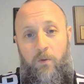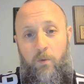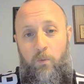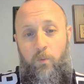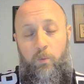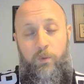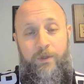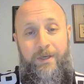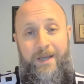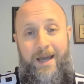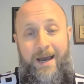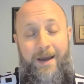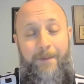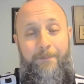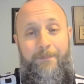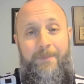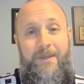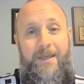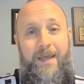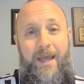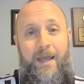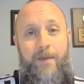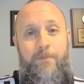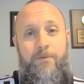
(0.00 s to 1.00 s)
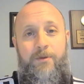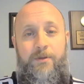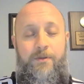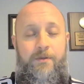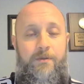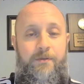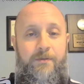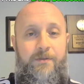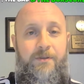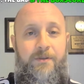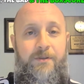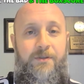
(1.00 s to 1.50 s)
would not be
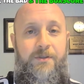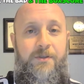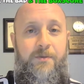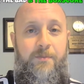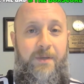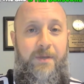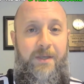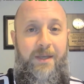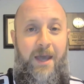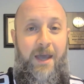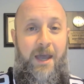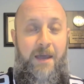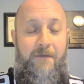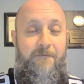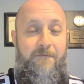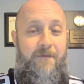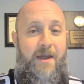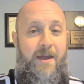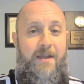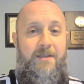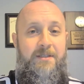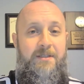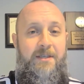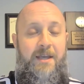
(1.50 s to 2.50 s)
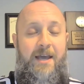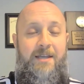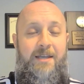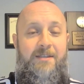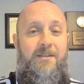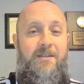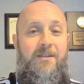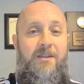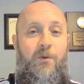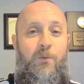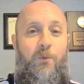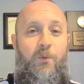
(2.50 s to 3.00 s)
able to be a fantasy
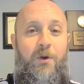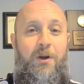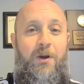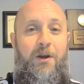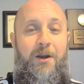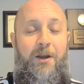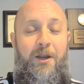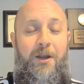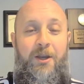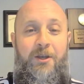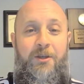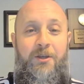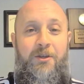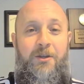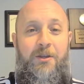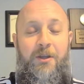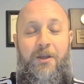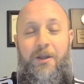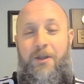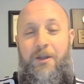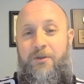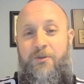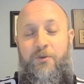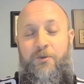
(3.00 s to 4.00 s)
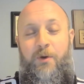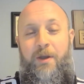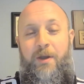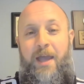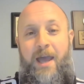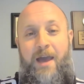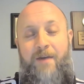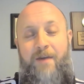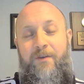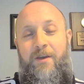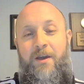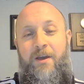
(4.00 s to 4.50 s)
asset that we're in, enjoy
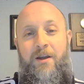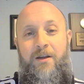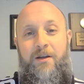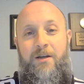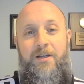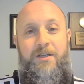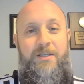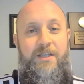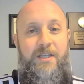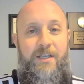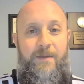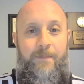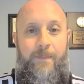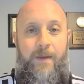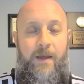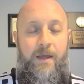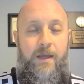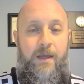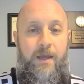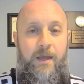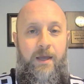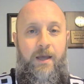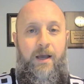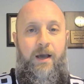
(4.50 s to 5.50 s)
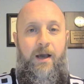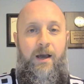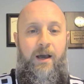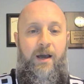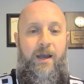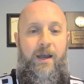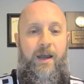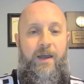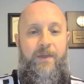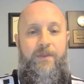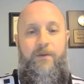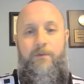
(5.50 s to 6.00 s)
having on our team.
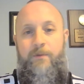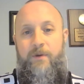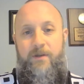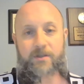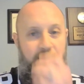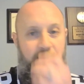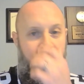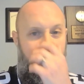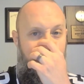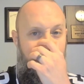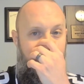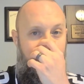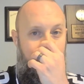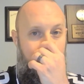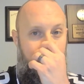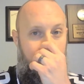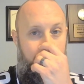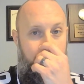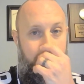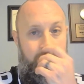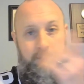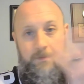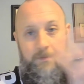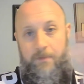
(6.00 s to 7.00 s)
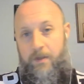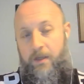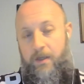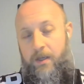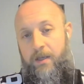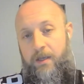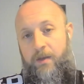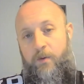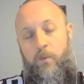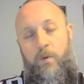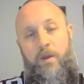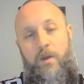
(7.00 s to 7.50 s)
Uh, Anthony Richardson,
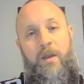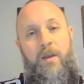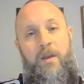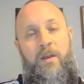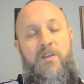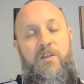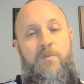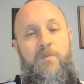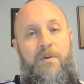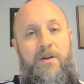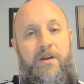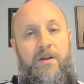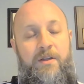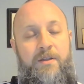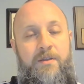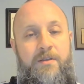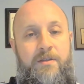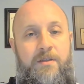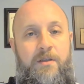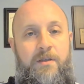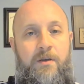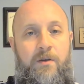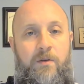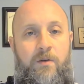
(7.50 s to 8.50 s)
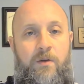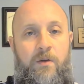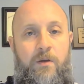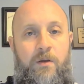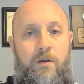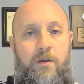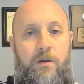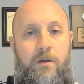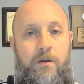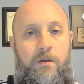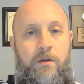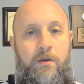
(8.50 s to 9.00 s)
inexperienced
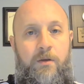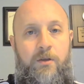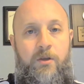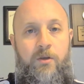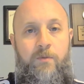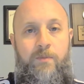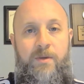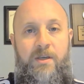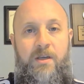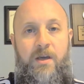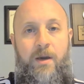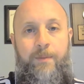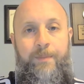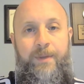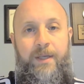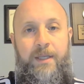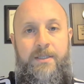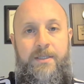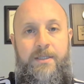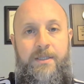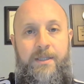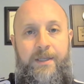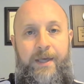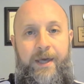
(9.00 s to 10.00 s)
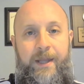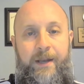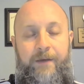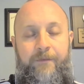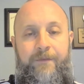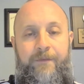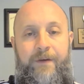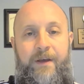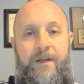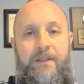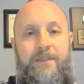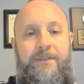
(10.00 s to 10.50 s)
Q B coming into the N
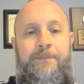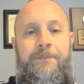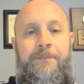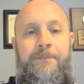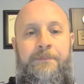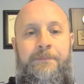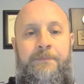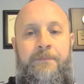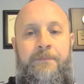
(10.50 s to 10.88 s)
F L,